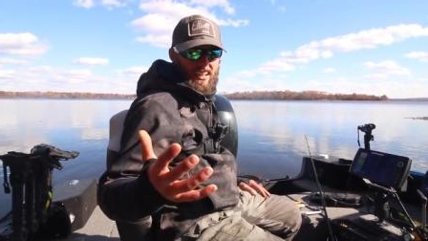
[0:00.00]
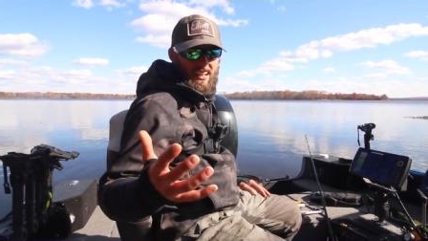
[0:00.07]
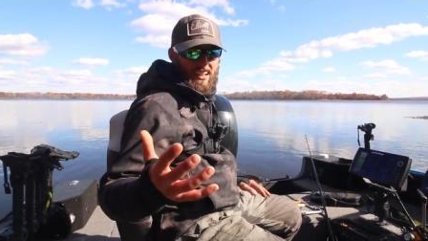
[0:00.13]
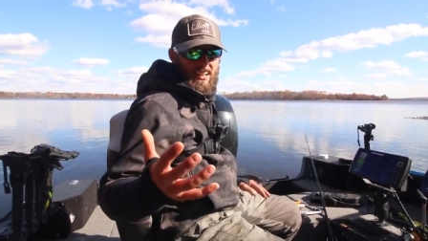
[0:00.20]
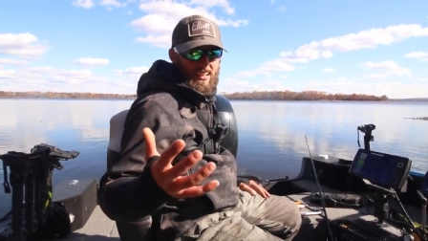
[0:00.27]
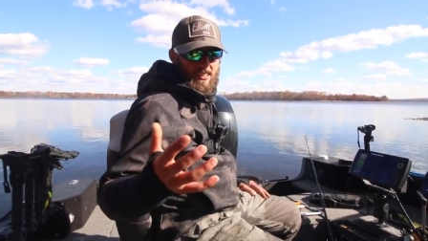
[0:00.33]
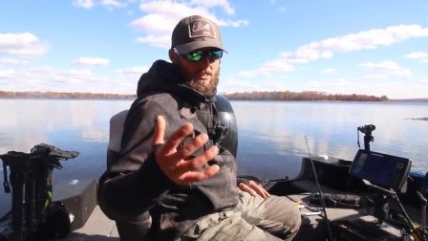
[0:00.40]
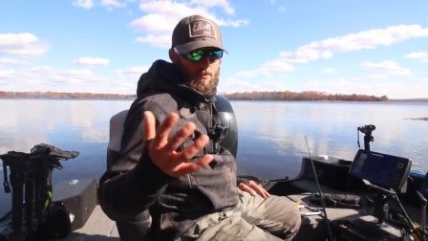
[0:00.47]

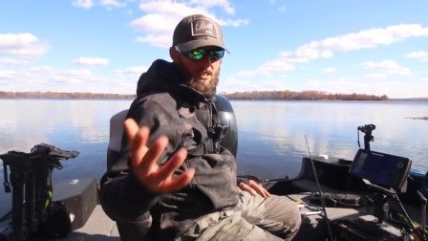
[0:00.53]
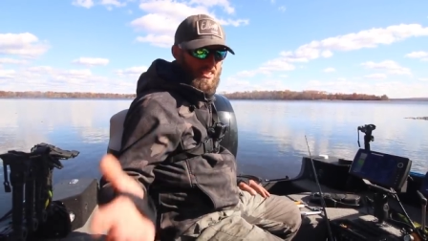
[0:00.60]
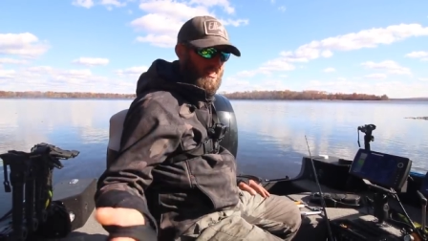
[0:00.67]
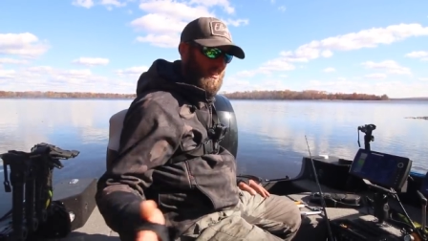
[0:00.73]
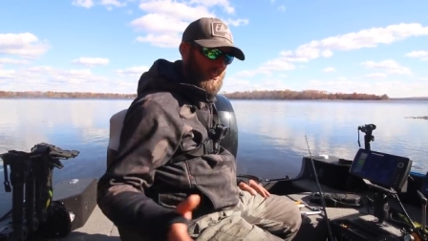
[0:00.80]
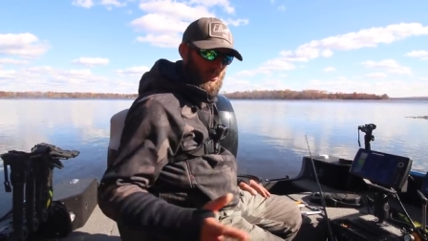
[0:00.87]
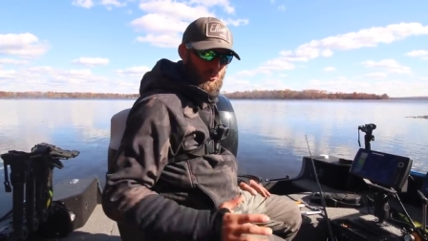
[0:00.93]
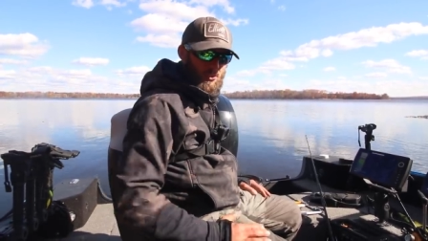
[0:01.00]
uh,
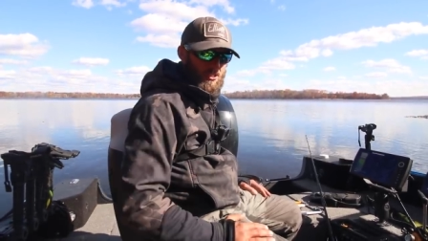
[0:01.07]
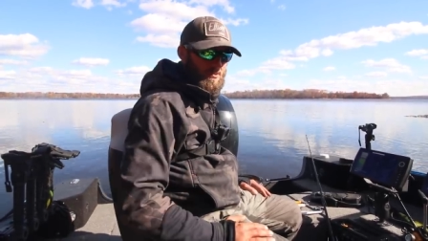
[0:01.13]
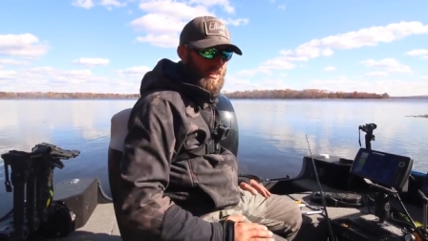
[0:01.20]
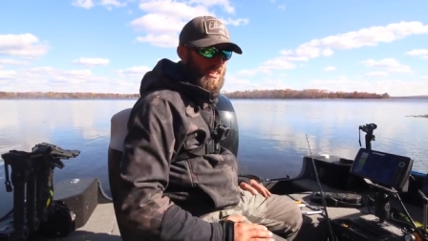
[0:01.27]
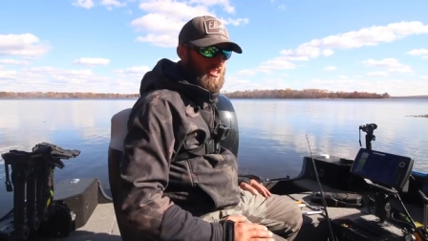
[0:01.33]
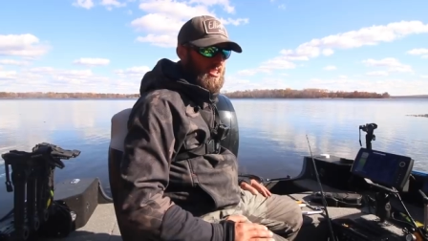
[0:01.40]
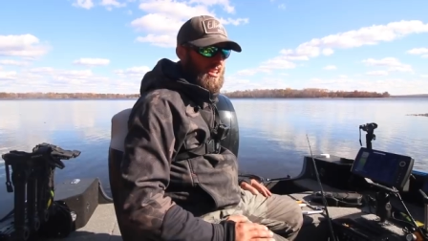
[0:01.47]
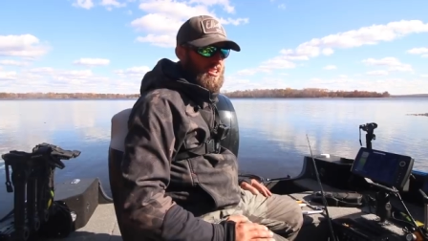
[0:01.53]
basically lures
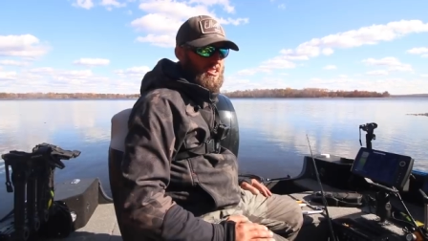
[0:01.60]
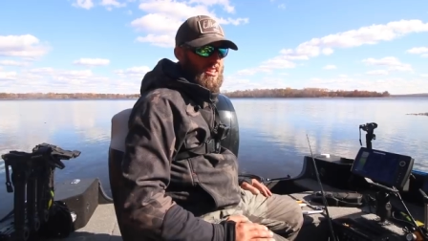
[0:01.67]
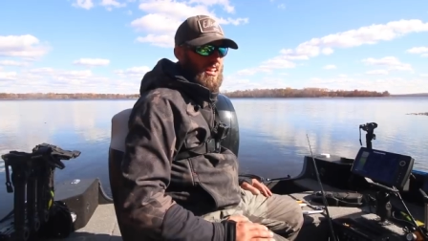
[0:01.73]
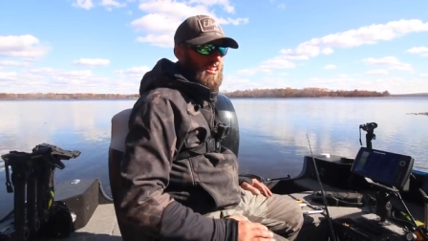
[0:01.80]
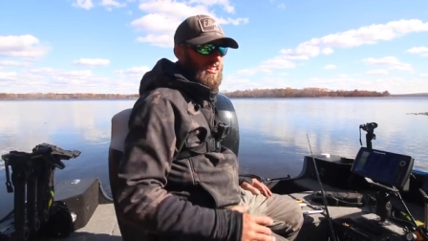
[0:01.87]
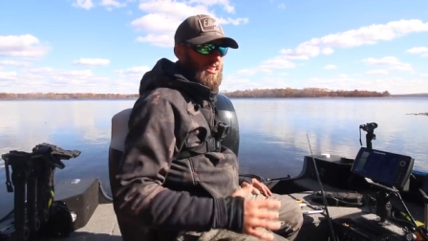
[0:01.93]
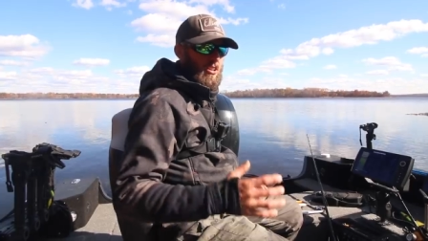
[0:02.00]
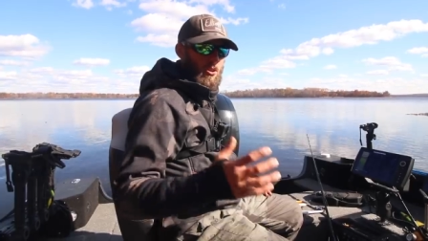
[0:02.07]
might change a lot.
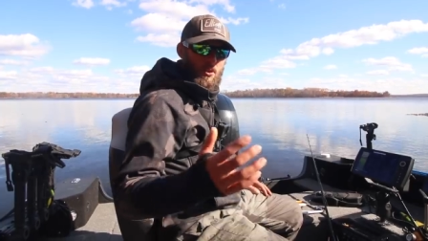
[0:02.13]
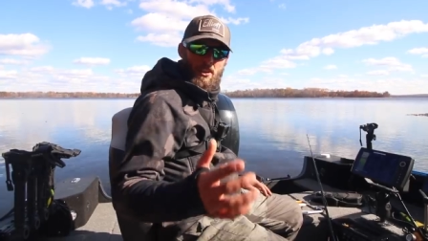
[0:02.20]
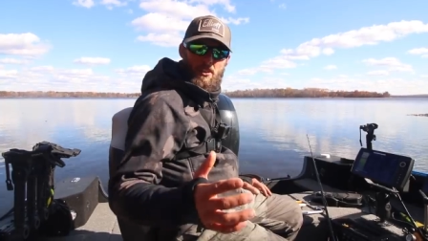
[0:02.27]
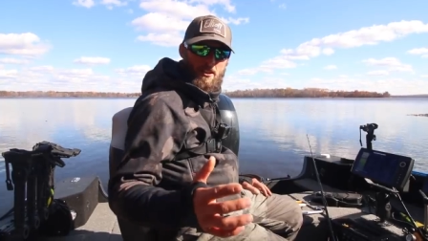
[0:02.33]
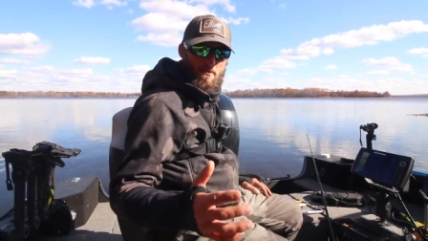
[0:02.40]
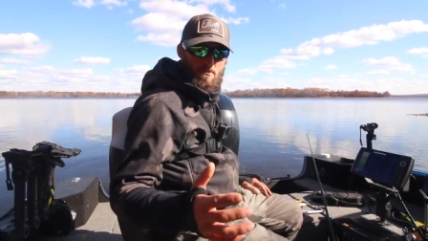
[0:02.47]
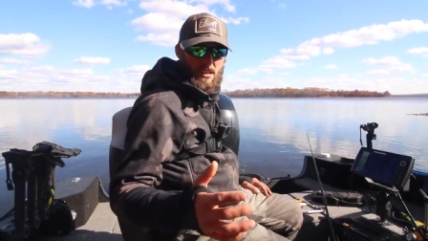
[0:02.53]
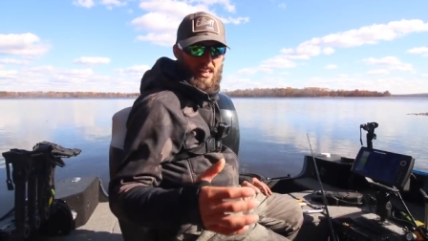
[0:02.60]
Like you go to
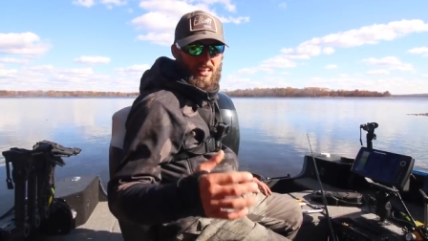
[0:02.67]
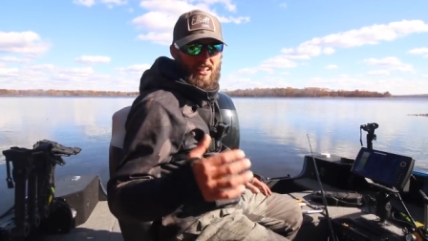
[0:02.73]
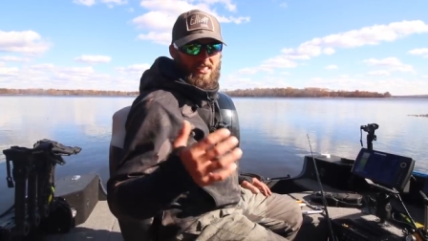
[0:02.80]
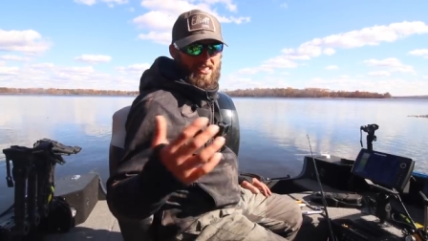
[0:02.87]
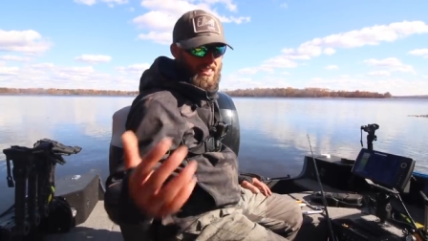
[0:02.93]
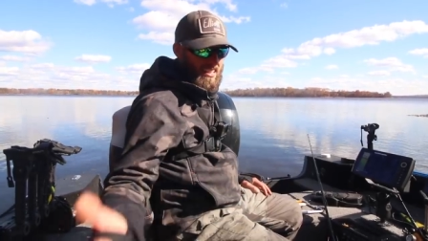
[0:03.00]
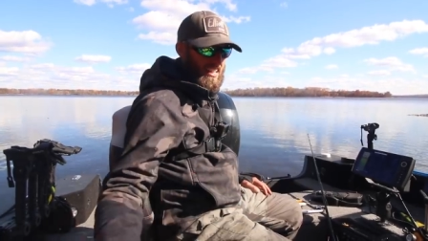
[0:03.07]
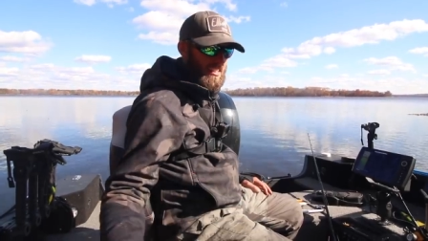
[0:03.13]
Green Bay and
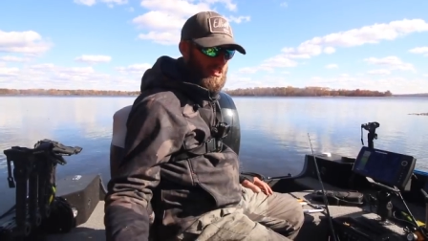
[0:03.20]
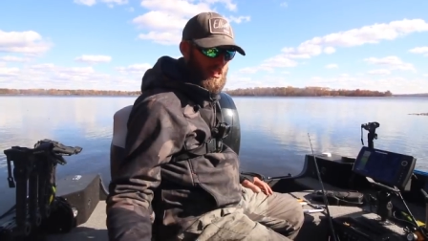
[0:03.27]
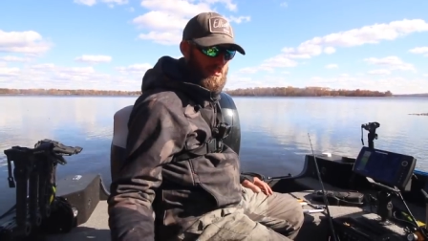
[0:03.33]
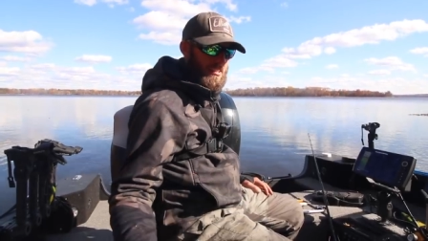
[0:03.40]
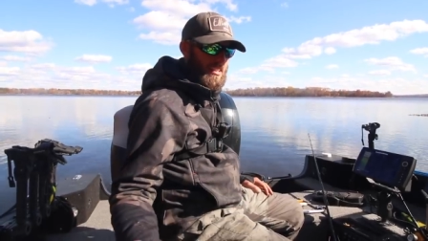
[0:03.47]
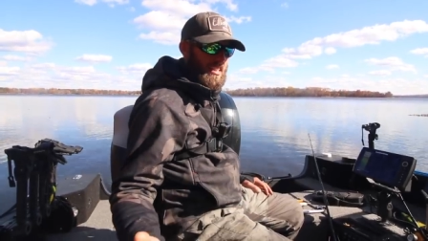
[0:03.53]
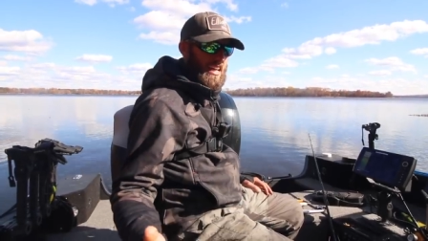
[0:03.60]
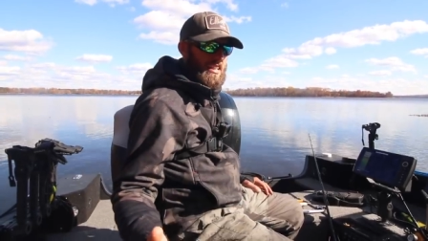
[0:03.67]
it's a lot,
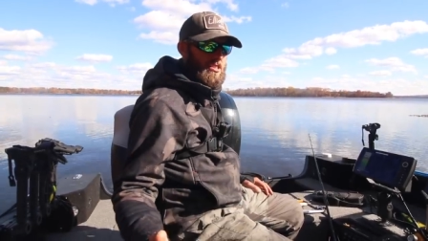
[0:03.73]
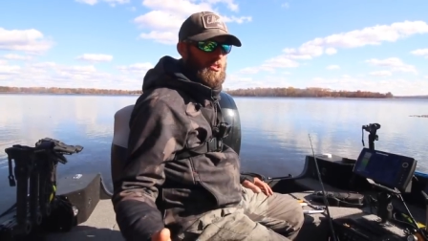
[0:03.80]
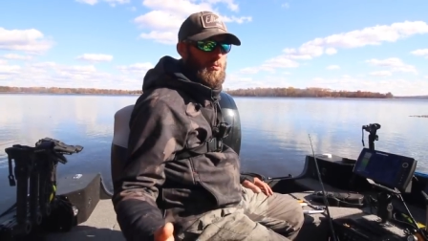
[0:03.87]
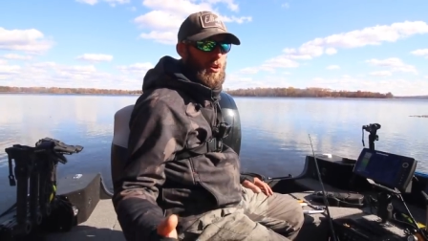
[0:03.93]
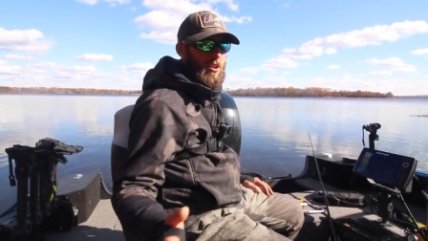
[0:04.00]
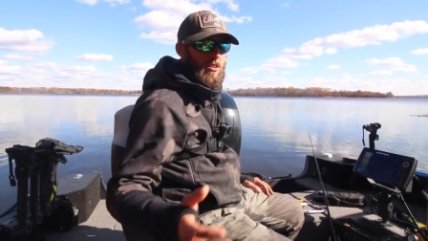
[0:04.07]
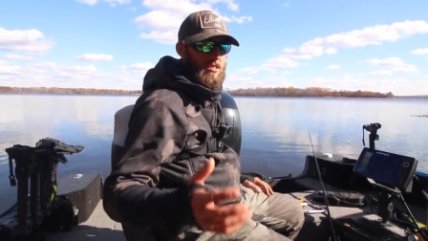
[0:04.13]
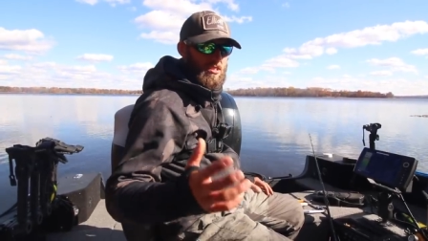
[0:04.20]
generally a lot of
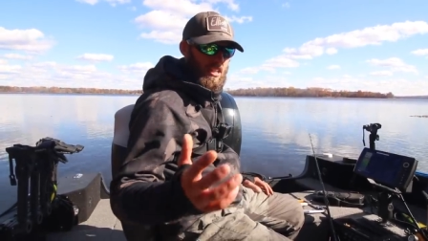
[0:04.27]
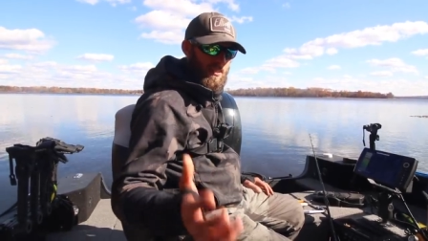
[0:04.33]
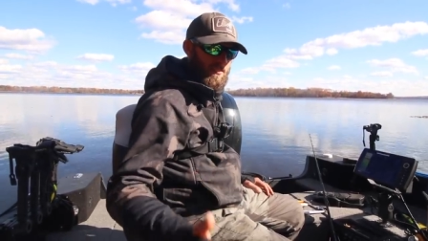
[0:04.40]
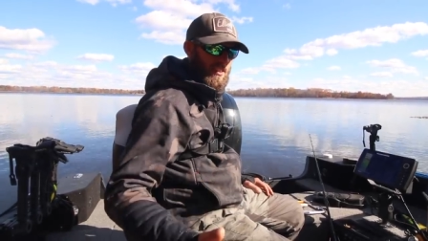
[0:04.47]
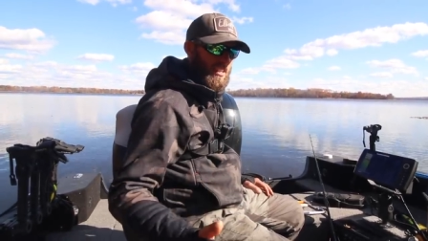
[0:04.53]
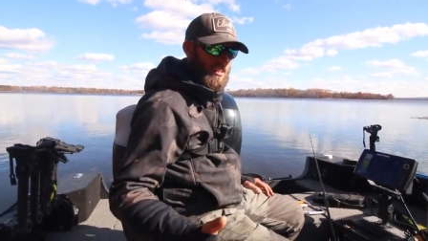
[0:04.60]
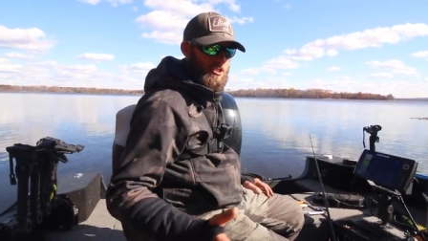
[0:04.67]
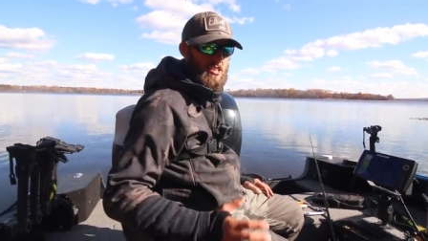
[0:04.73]
smaller stuff,
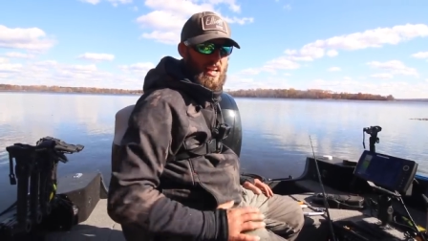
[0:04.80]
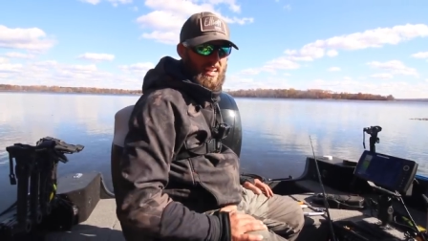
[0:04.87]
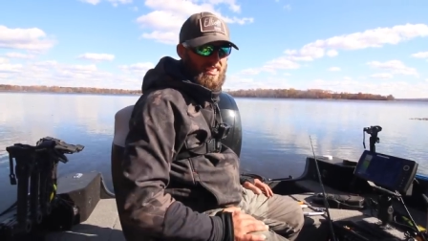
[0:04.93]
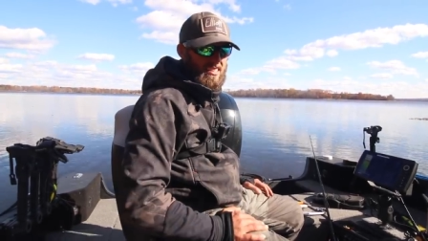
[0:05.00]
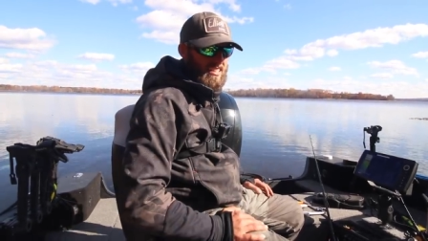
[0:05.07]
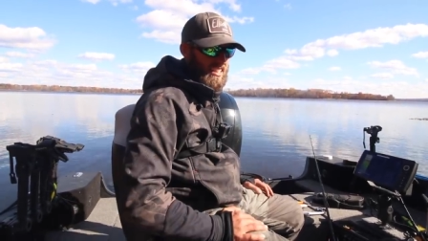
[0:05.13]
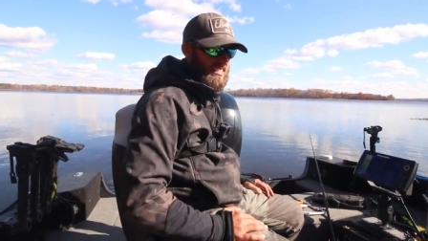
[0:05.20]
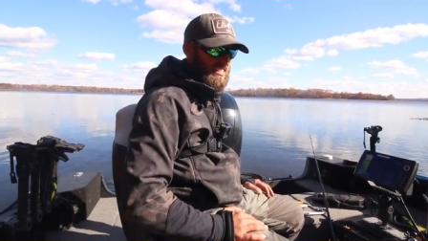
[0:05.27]
a lot of
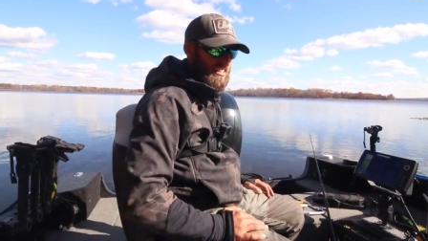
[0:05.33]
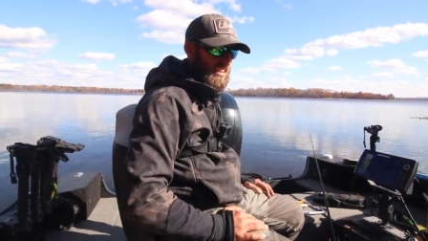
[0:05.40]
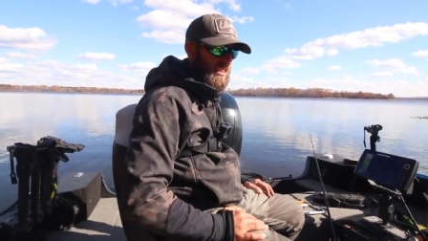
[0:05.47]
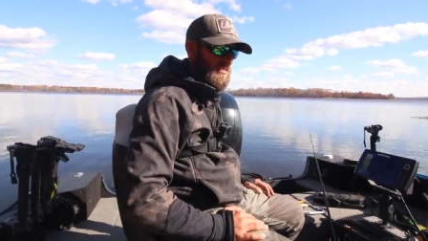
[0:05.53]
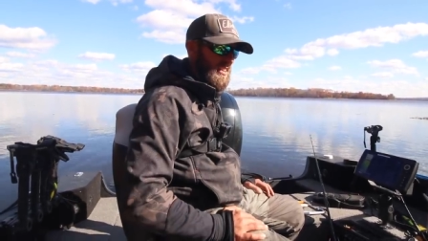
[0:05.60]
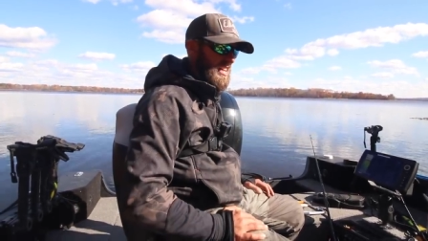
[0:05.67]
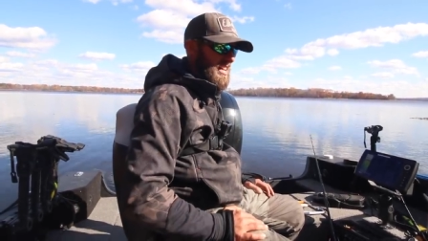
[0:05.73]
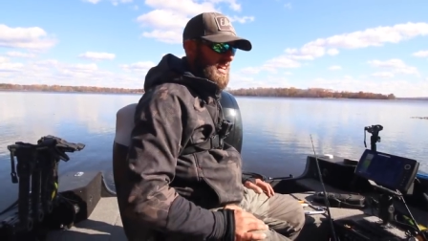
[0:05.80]
shad size stuff.